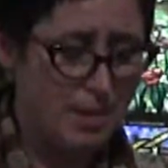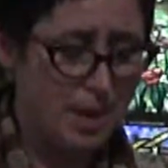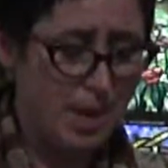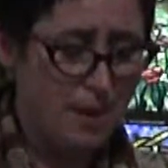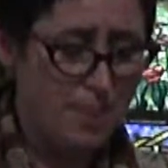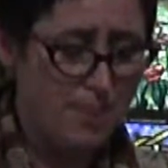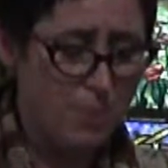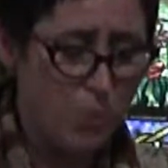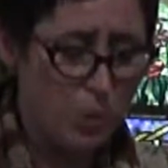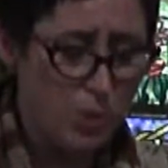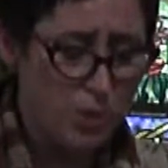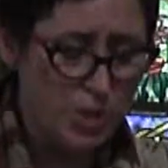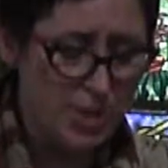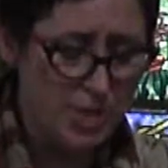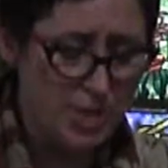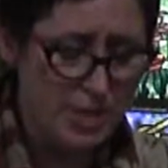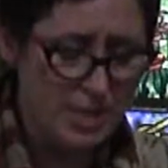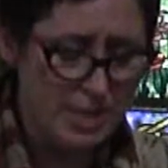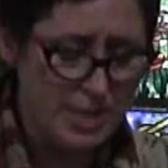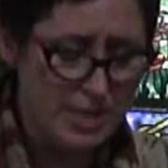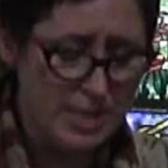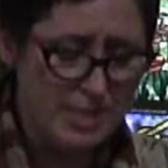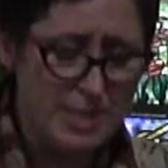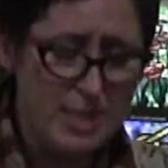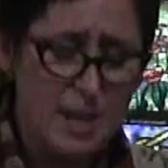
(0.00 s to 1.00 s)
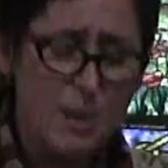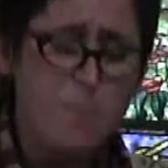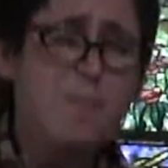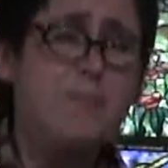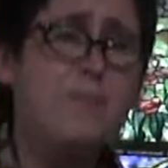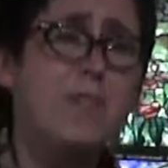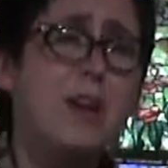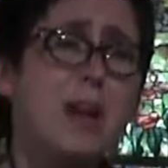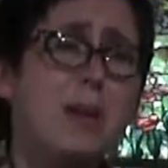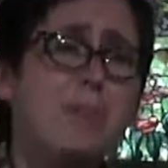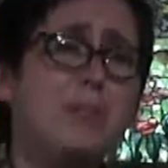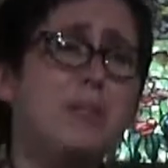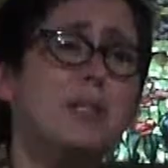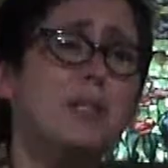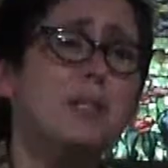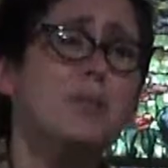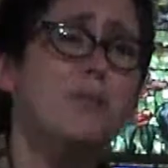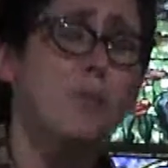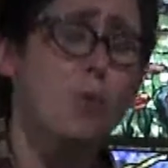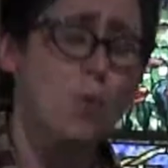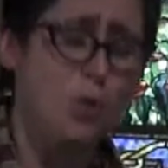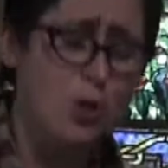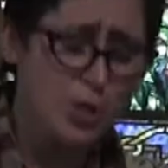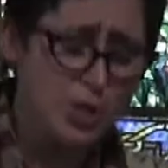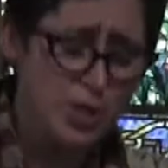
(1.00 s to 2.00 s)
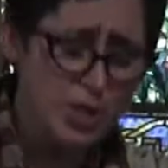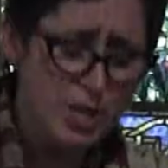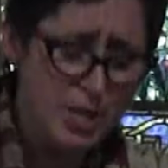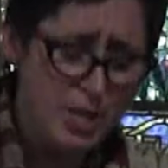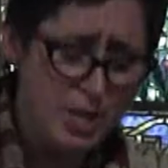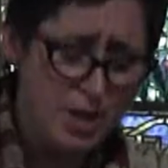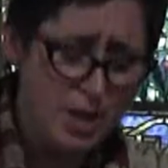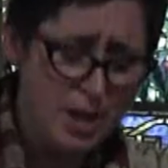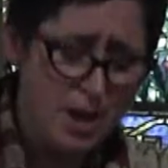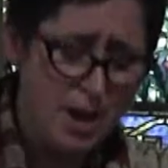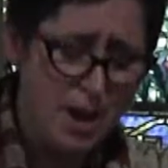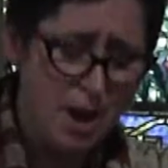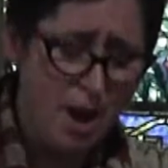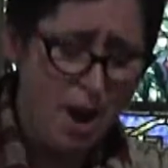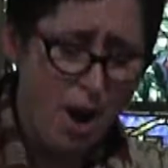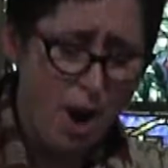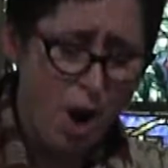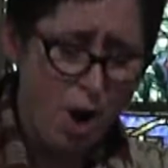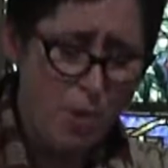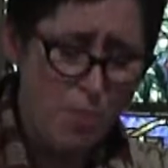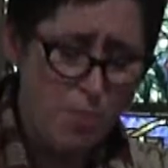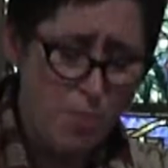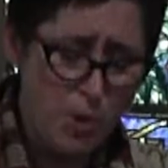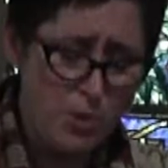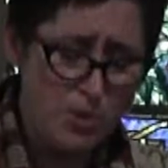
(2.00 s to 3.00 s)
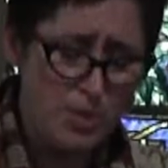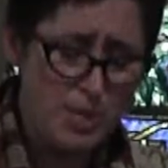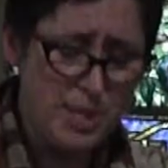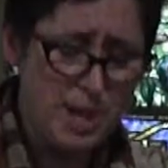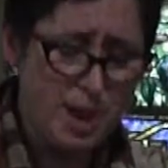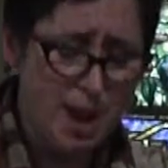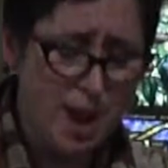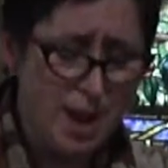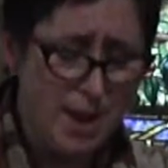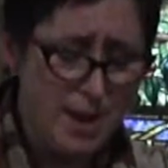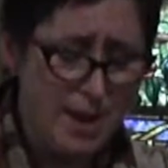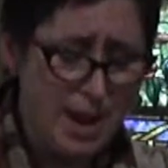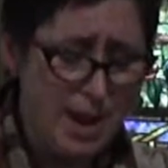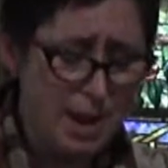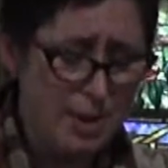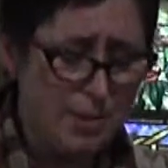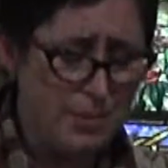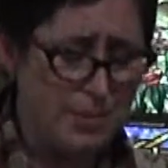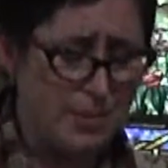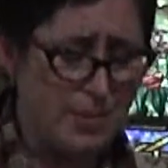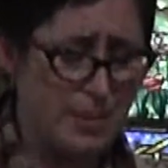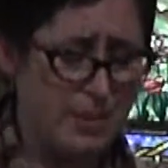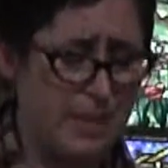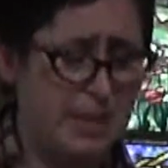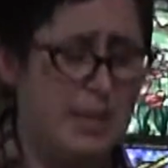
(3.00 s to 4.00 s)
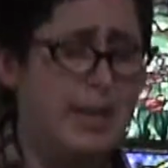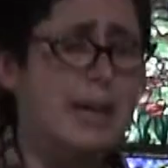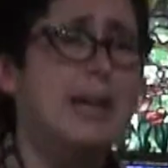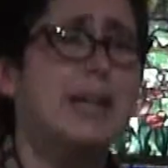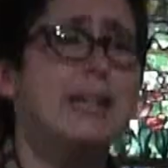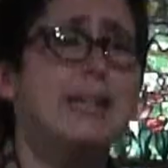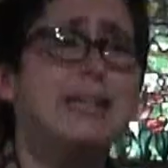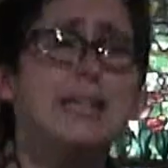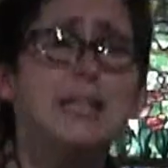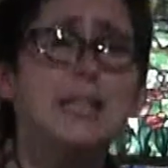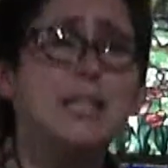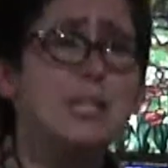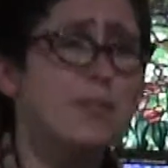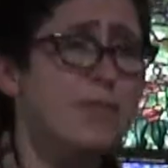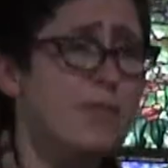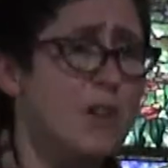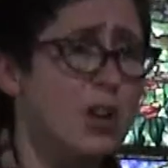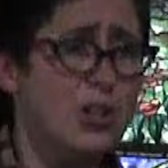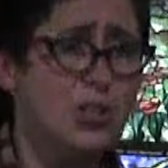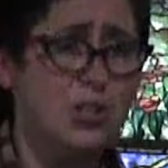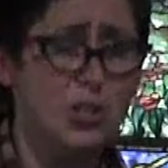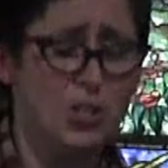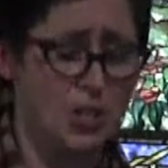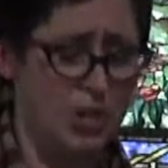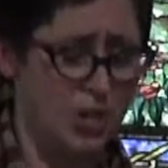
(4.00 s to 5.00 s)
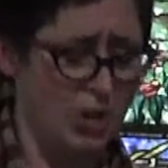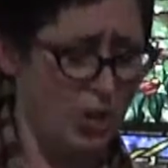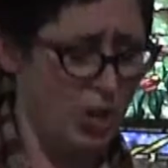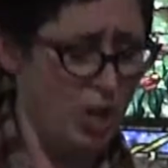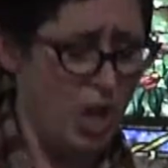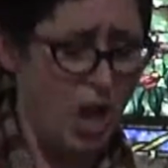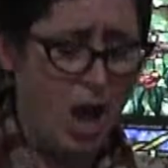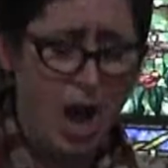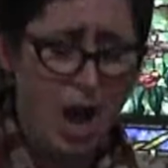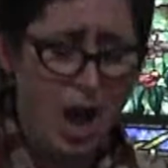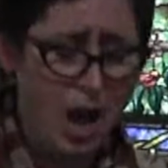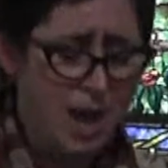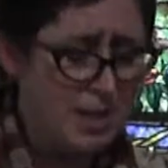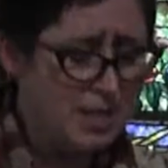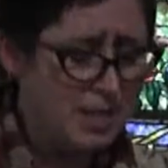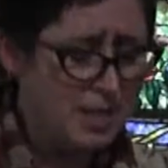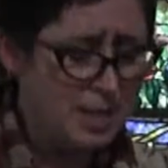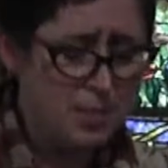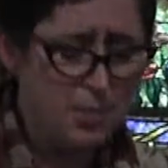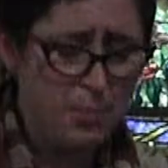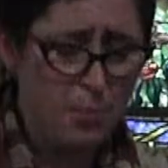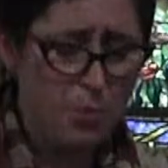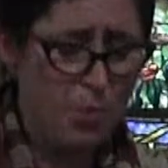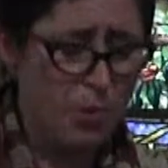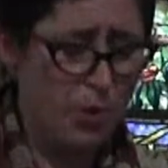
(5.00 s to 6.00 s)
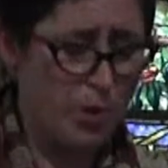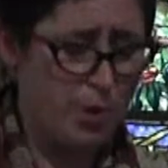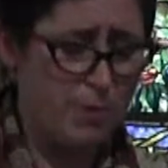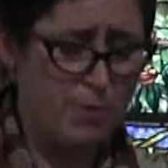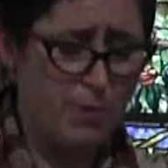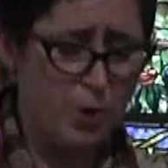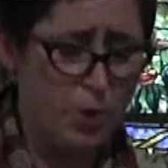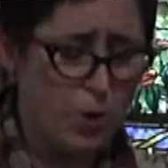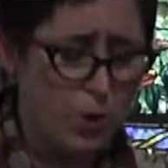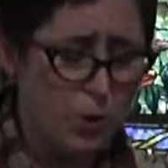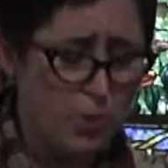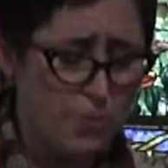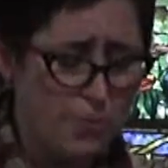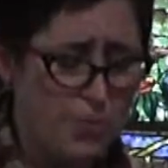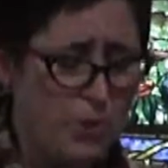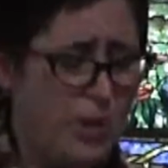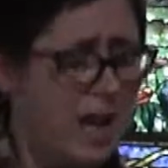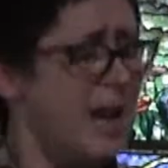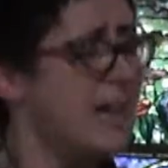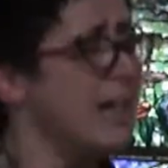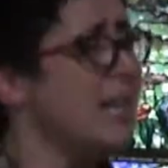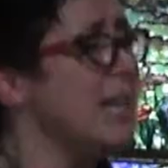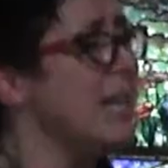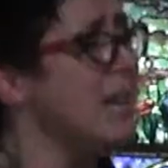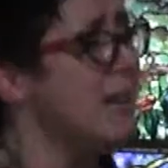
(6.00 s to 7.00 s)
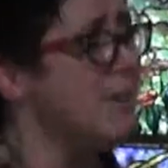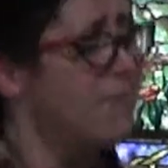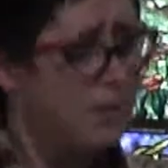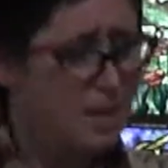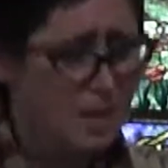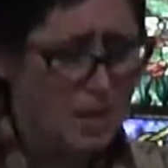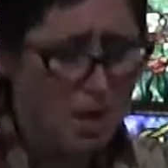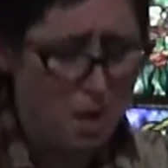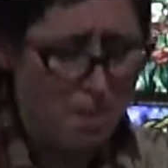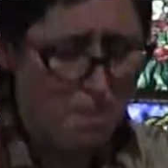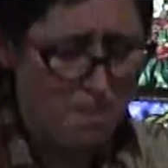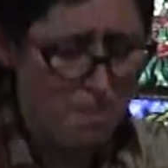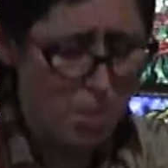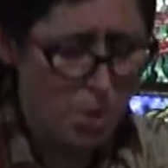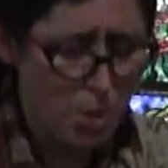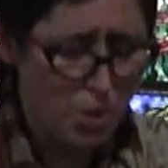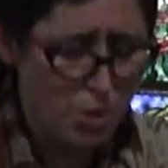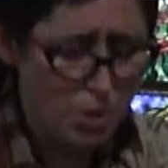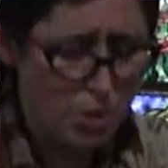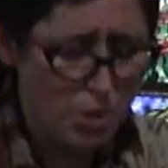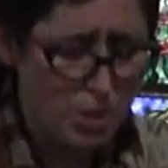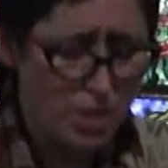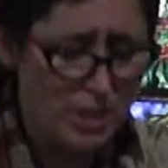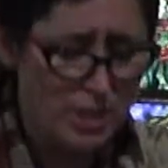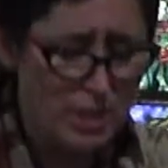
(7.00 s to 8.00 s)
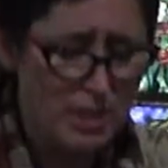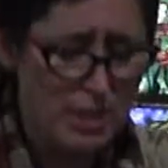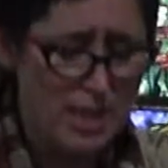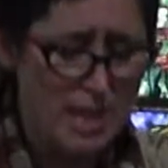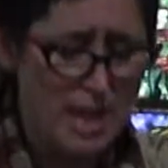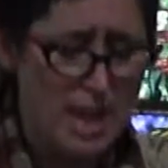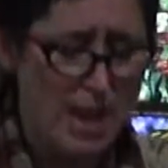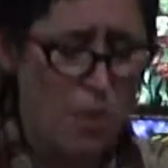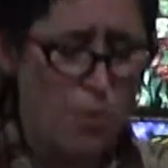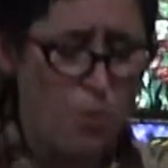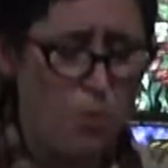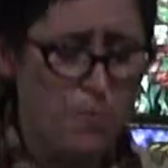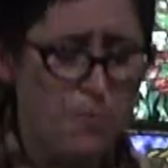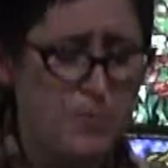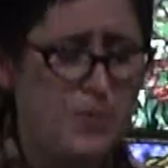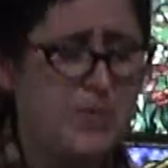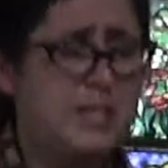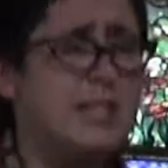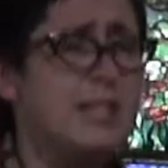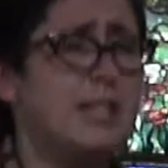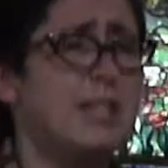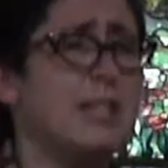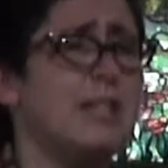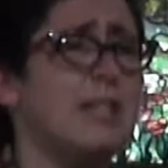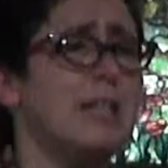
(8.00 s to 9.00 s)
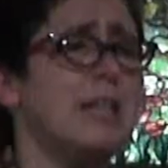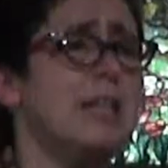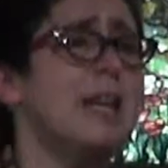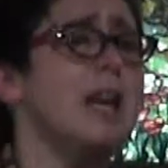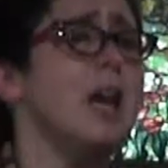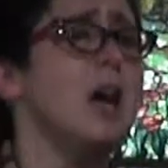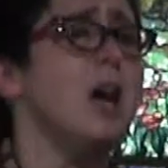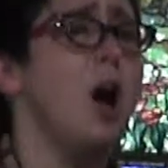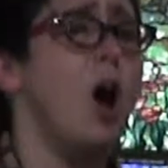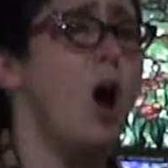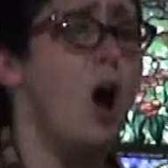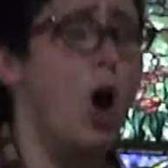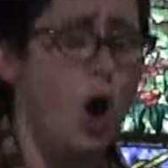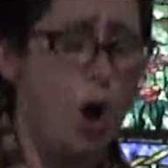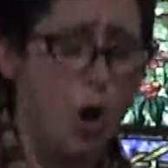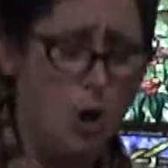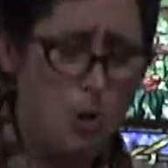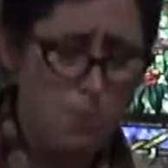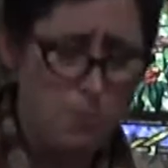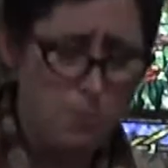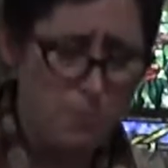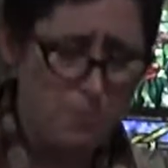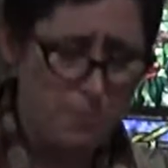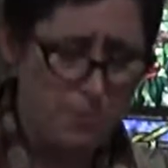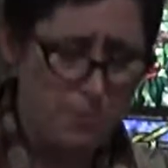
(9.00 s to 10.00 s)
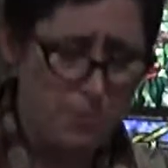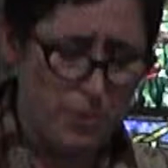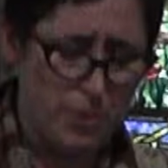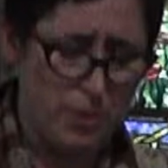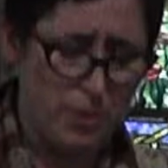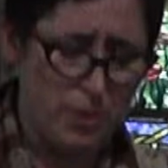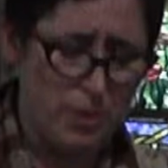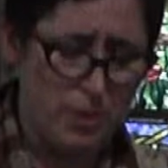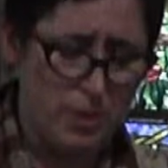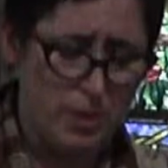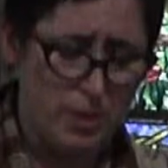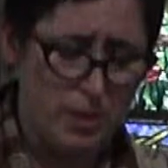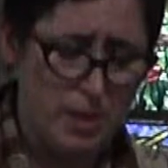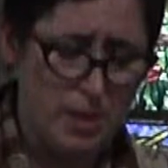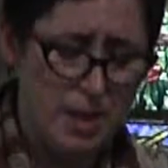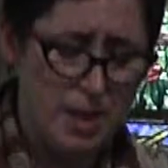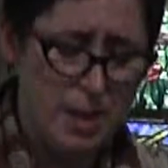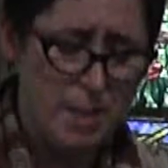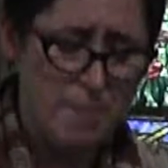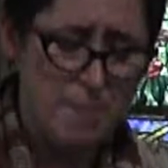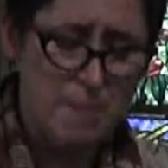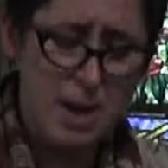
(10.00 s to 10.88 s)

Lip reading: Unfortunately, some families of origin are mostly unhealthy, dysfunctional, unsupportive, hurtful, and even emotionally or physically harmful.